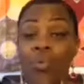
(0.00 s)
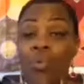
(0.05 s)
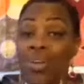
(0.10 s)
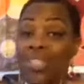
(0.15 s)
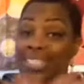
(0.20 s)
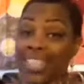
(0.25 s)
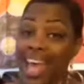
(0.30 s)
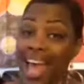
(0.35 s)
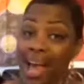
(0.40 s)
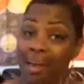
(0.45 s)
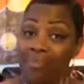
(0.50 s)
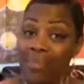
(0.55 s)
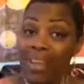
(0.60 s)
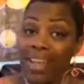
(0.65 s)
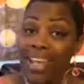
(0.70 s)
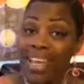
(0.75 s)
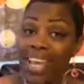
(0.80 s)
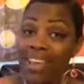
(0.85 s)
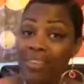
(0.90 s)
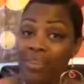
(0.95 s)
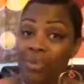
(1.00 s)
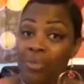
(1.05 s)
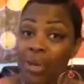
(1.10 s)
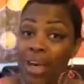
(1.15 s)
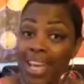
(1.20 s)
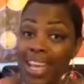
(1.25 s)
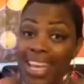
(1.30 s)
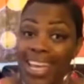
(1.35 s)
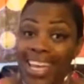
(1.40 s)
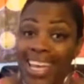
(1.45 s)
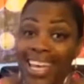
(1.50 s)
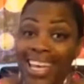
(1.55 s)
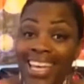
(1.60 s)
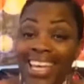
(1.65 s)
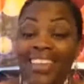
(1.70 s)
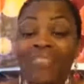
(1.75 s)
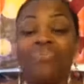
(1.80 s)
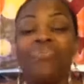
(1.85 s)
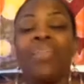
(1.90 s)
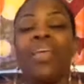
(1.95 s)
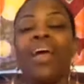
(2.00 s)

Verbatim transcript: What's happening, everybody?